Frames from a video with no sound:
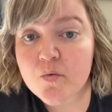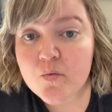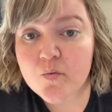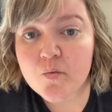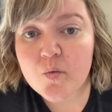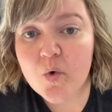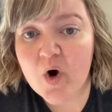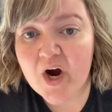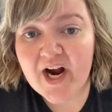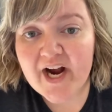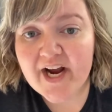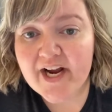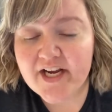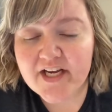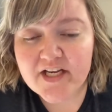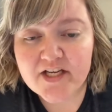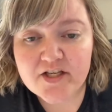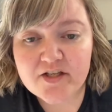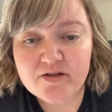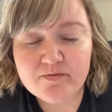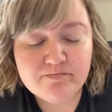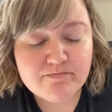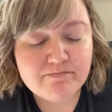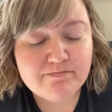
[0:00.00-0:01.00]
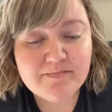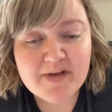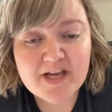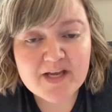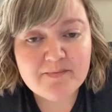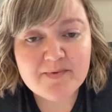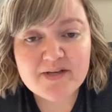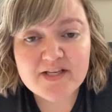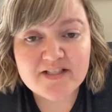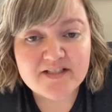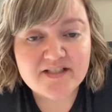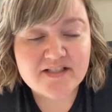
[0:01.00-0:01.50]
why
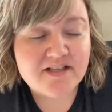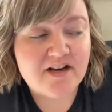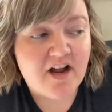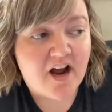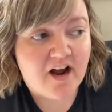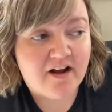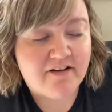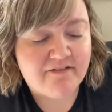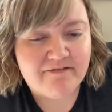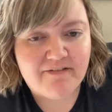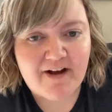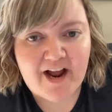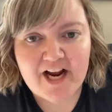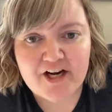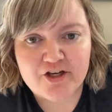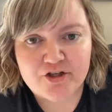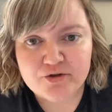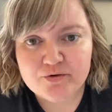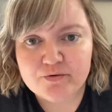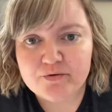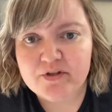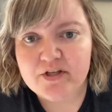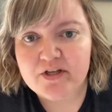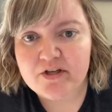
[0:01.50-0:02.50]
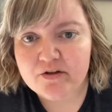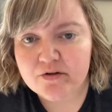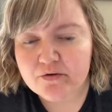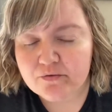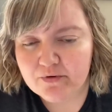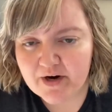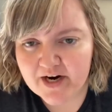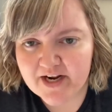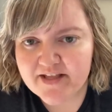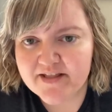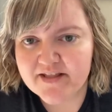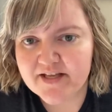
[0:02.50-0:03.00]
maybe it's not factually the
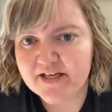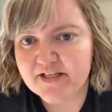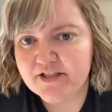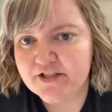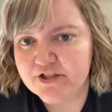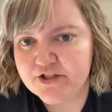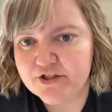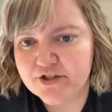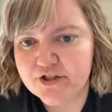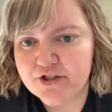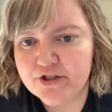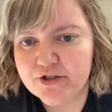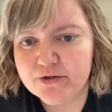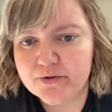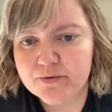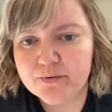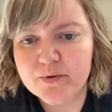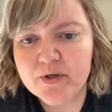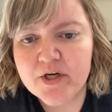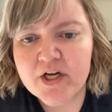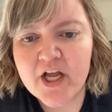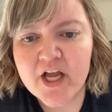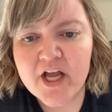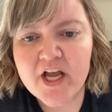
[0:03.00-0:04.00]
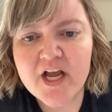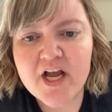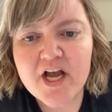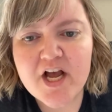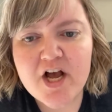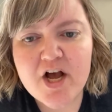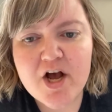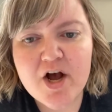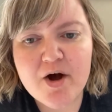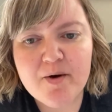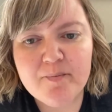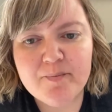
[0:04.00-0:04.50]
right thing to do.
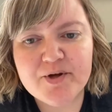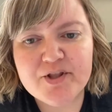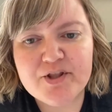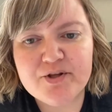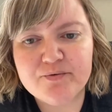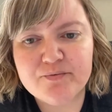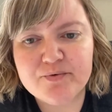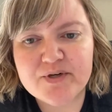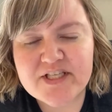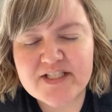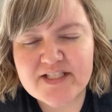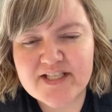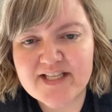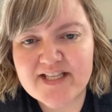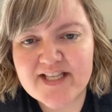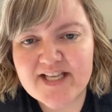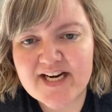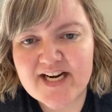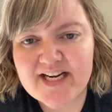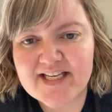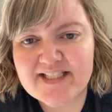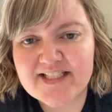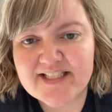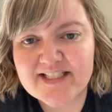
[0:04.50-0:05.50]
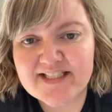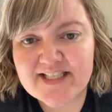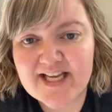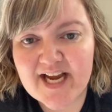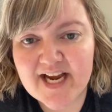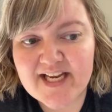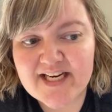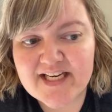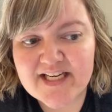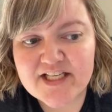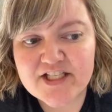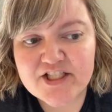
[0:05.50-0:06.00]
But the reason that I
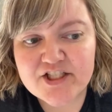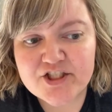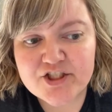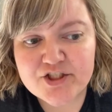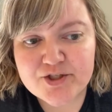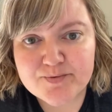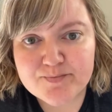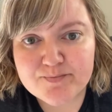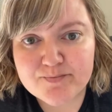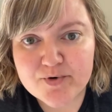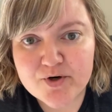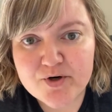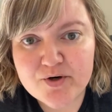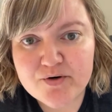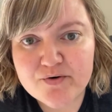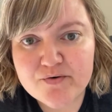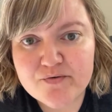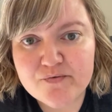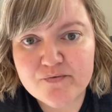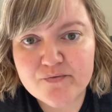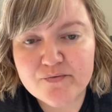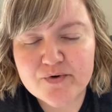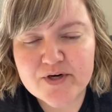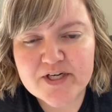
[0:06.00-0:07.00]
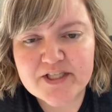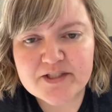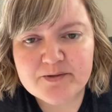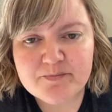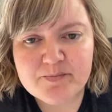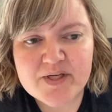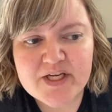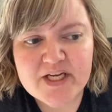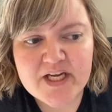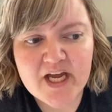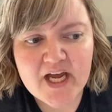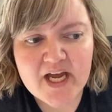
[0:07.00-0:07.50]
decided to move was
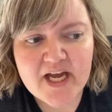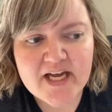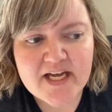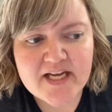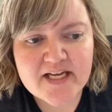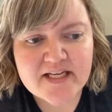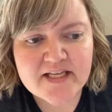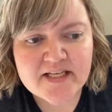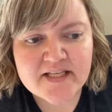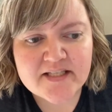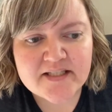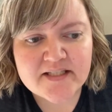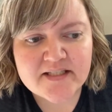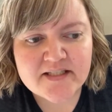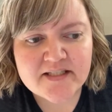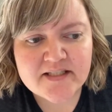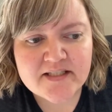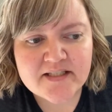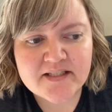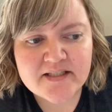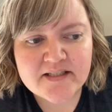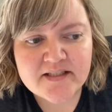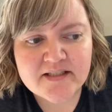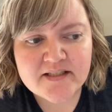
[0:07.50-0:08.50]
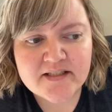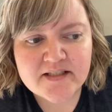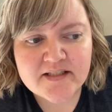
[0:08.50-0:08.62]
because